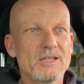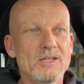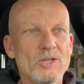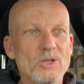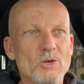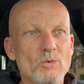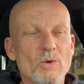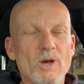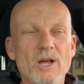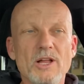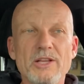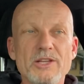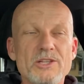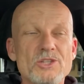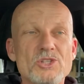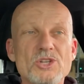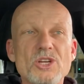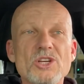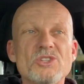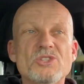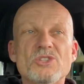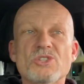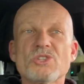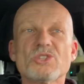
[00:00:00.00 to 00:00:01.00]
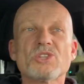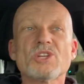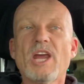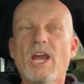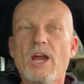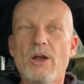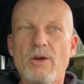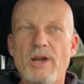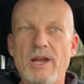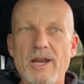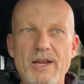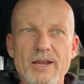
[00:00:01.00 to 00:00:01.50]
it's just
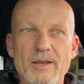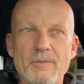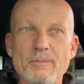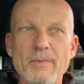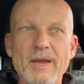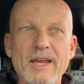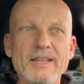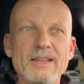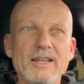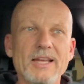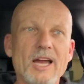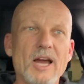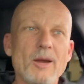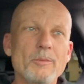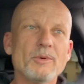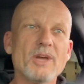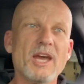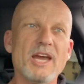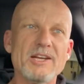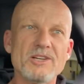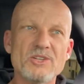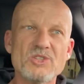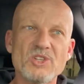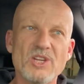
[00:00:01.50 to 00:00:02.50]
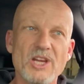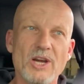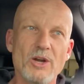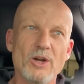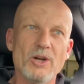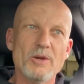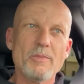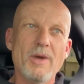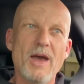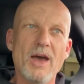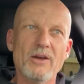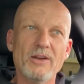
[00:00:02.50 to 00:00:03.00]
scary. Mainly, I'm kind of scared
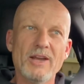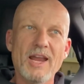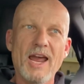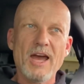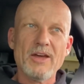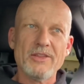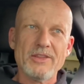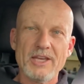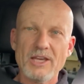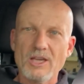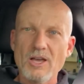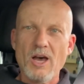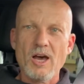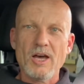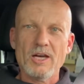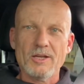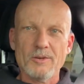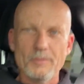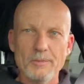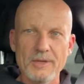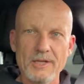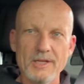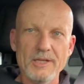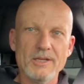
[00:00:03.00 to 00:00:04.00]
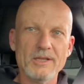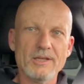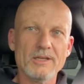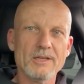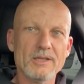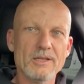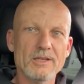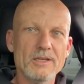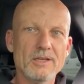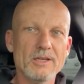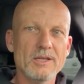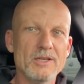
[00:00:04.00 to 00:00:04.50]
about how the economy
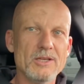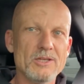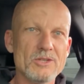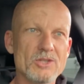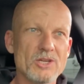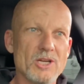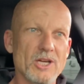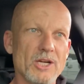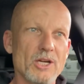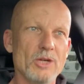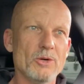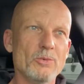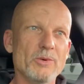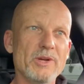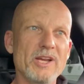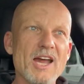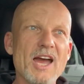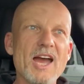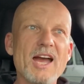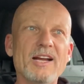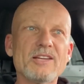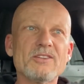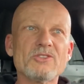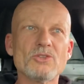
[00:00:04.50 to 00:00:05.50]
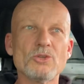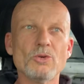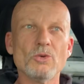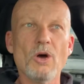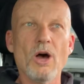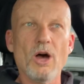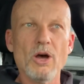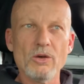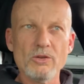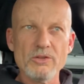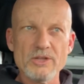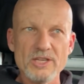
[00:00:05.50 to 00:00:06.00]
is going to react to
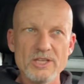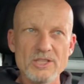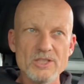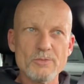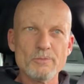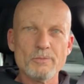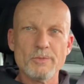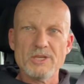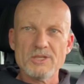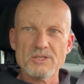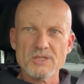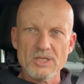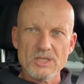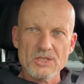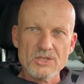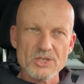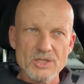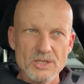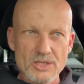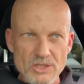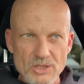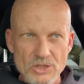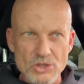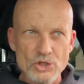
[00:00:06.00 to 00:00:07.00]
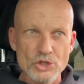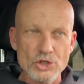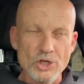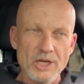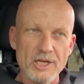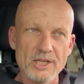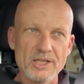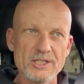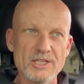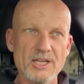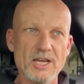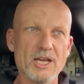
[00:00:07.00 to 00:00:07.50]
all these businesses
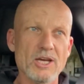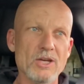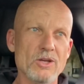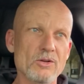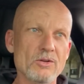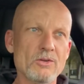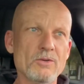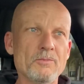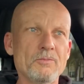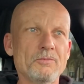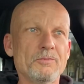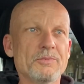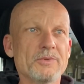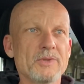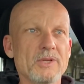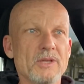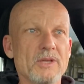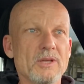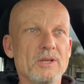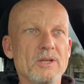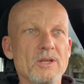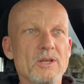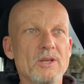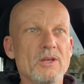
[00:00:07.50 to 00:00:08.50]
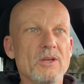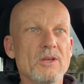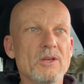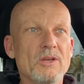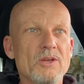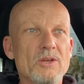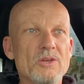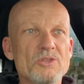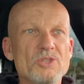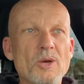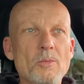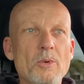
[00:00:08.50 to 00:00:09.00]
shutting down.
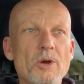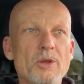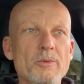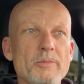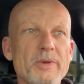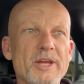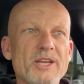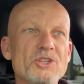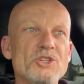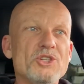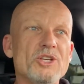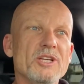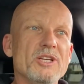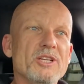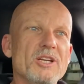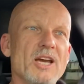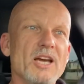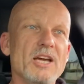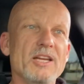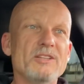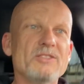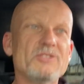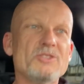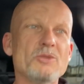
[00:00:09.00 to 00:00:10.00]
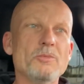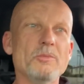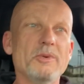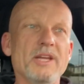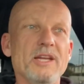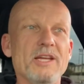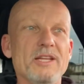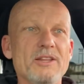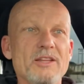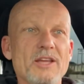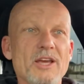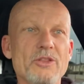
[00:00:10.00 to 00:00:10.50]
Someone mentioned to
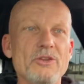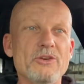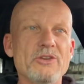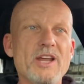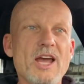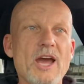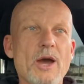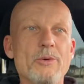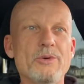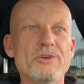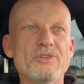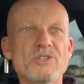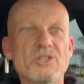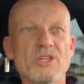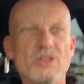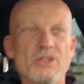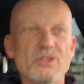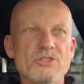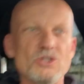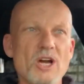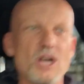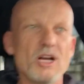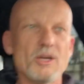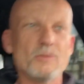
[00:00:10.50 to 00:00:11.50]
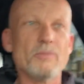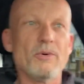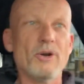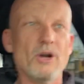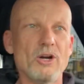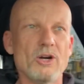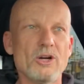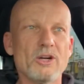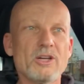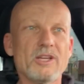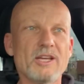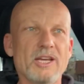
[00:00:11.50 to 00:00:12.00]
me the other day, I was in the dog
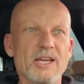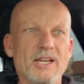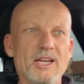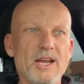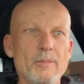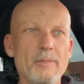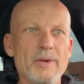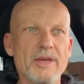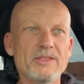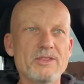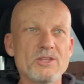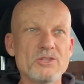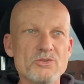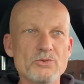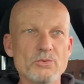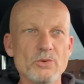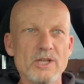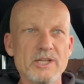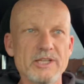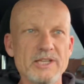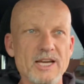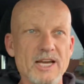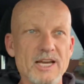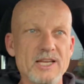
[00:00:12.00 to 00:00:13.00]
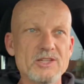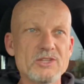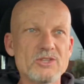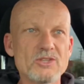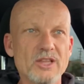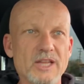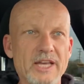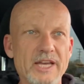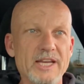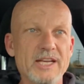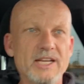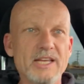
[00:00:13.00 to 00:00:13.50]
park and I met this really nice
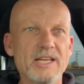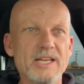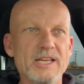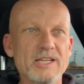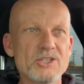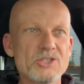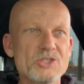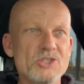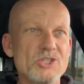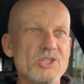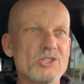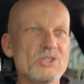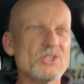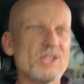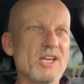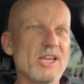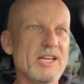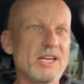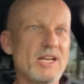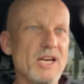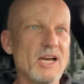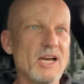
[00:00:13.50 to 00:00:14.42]
lady, and she said,